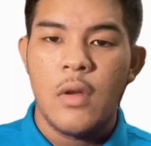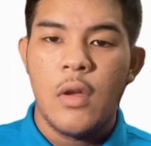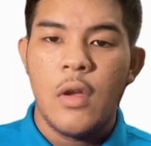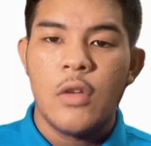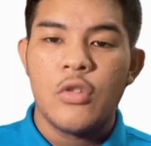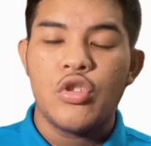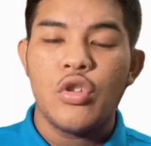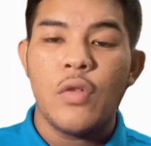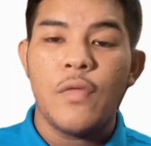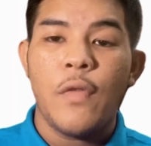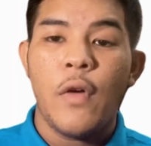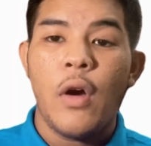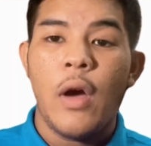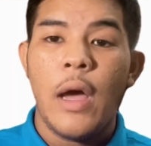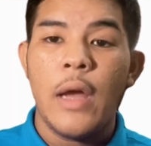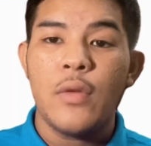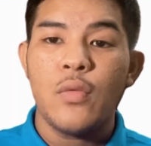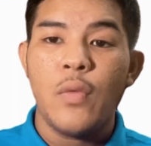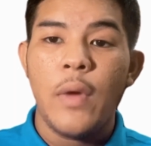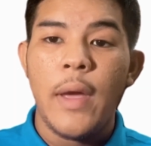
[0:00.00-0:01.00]
So for
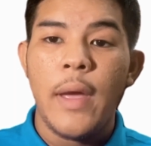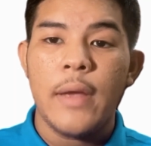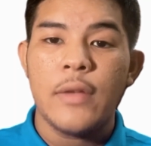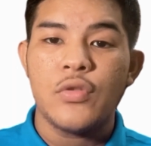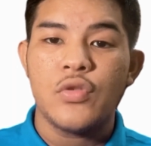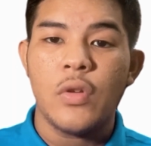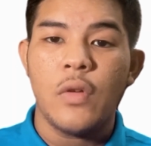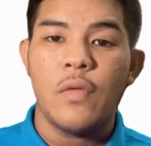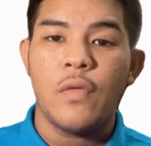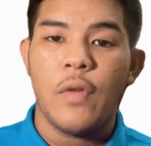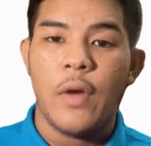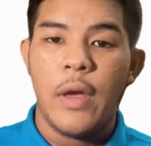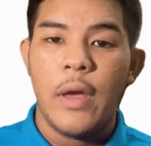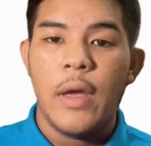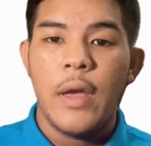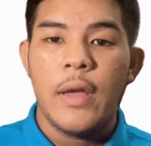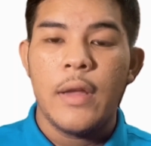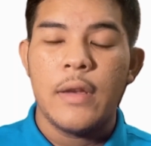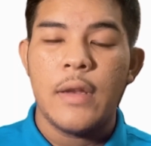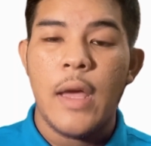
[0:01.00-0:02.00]
hardware and software,
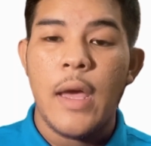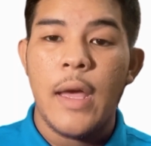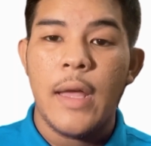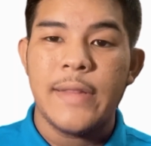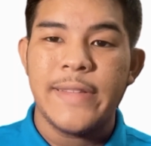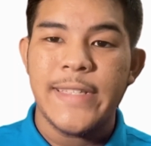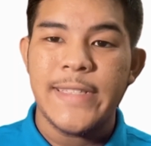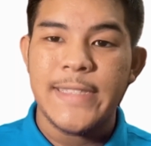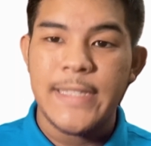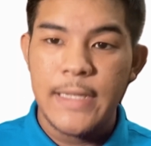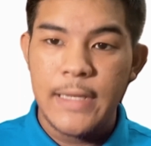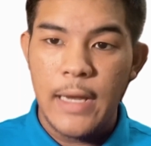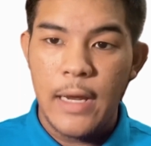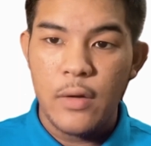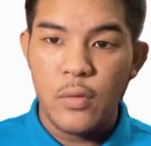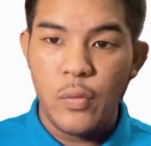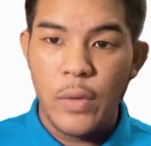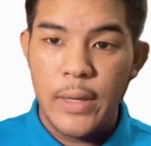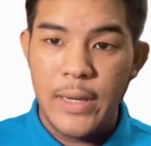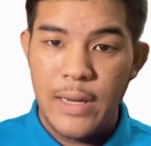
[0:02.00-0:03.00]
there are 13
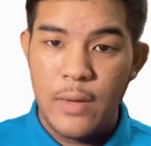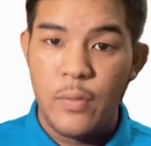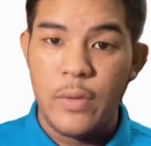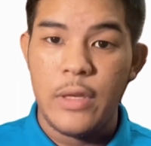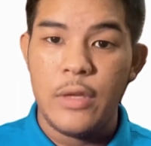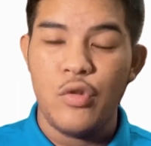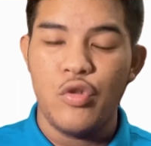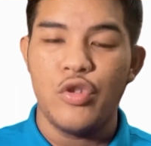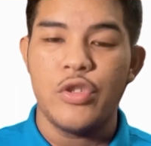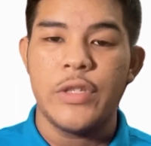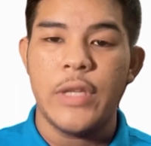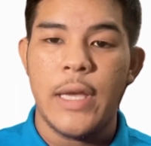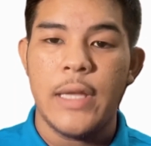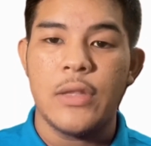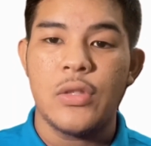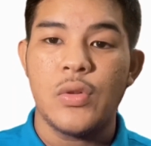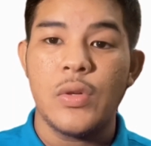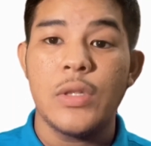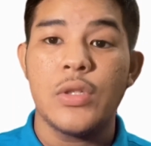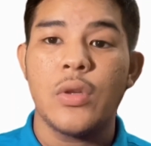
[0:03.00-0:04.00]
hardware that we use and
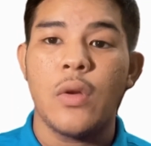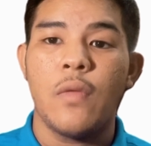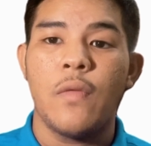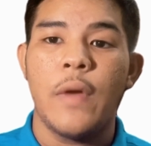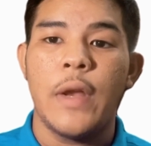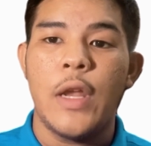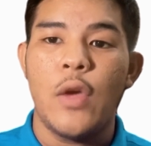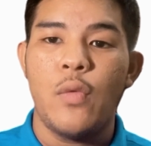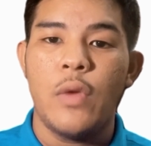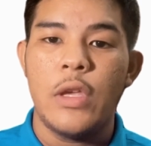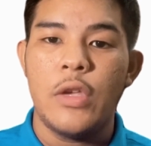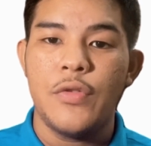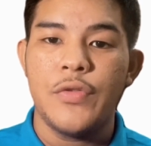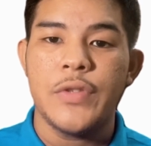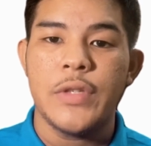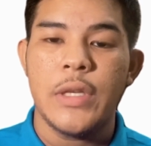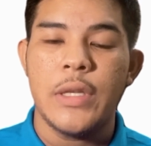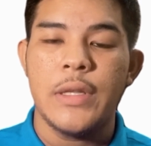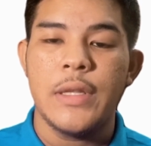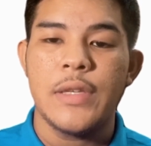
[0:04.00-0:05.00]
3 software that we
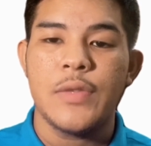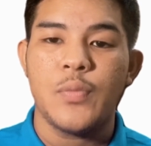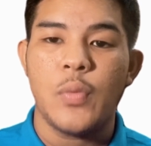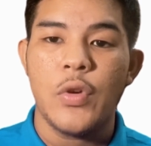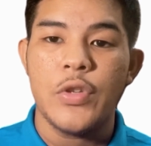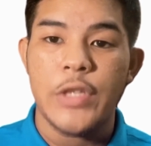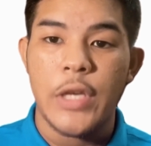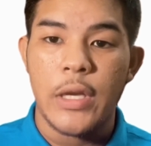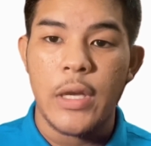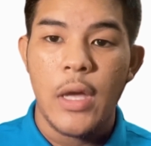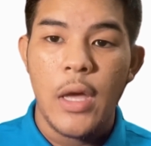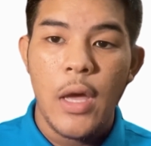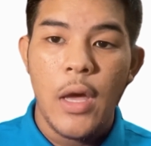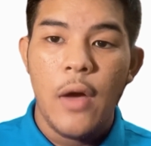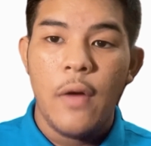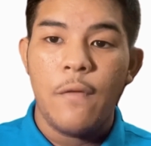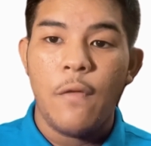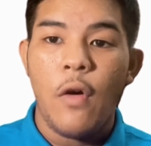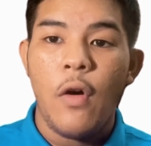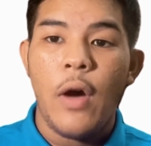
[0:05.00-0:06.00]
use in this project.
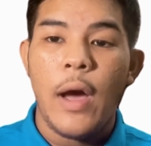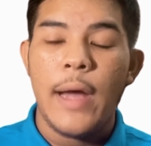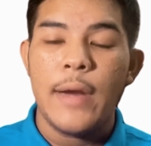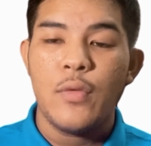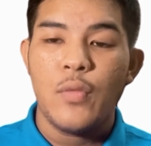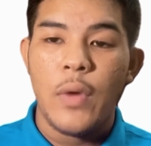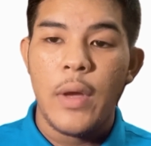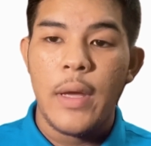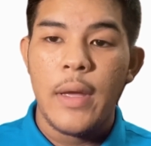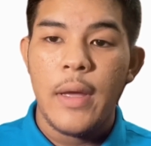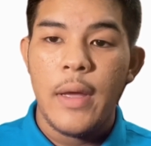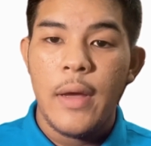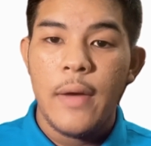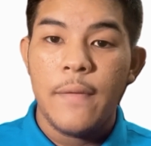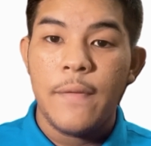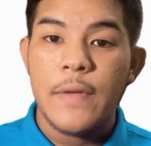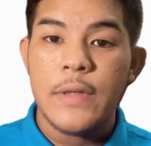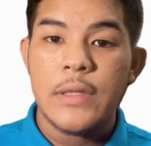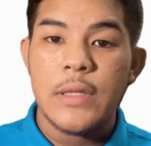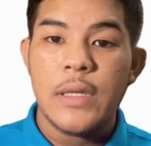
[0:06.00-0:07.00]
For hardware,
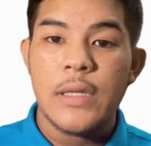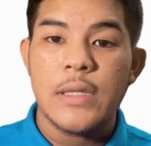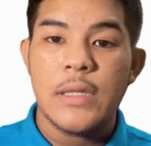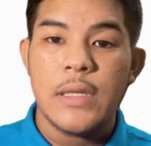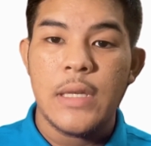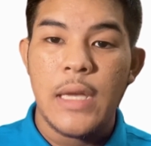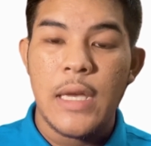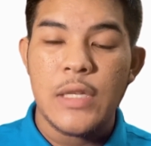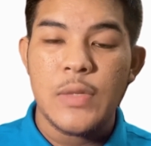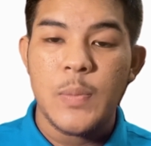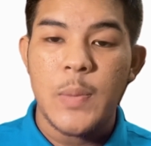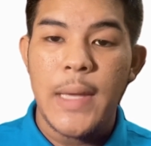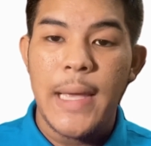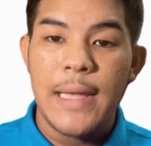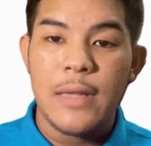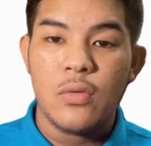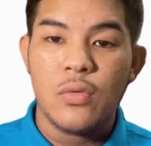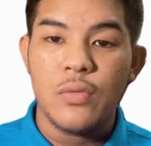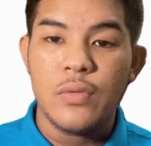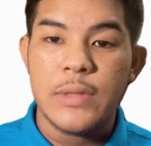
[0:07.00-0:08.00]
first is
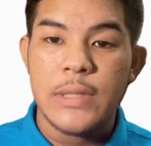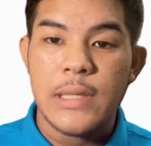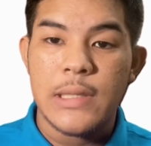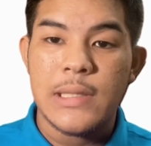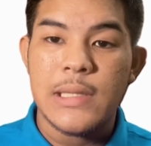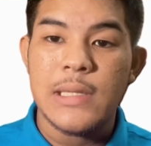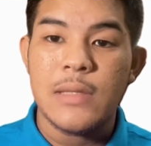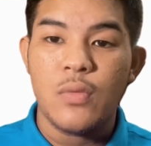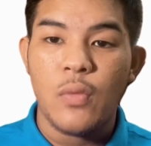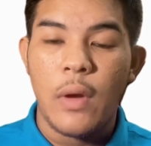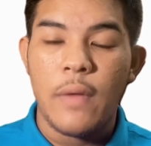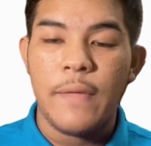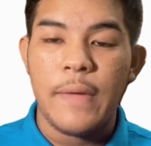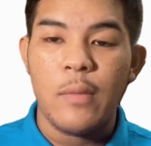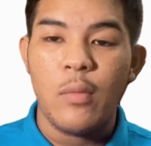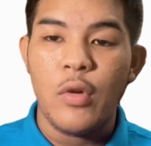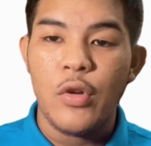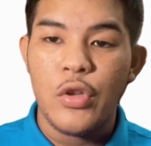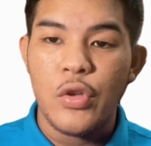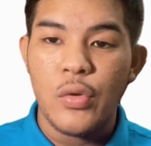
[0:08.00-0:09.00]
ESP8266 Wi-Fi
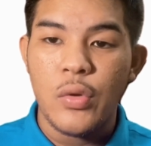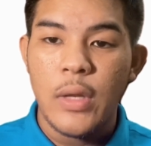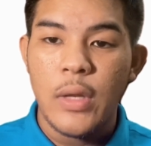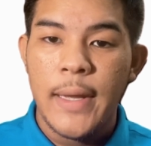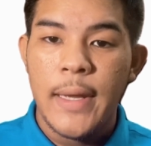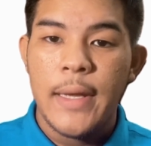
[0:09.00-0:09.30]
module.